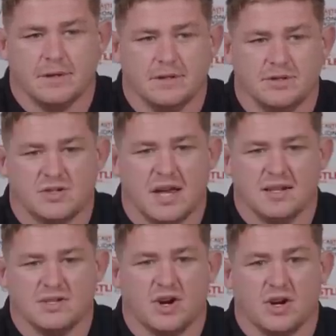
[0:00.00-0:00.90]
and just
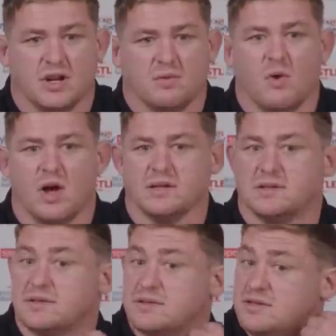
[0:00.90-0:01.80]
that internal
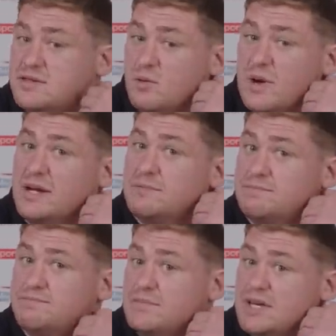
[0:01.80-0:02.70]
want to win
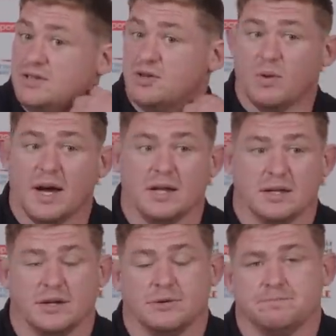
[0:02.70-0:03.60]
and do well,
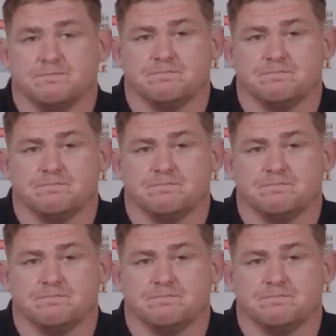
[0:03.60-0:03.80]
you know.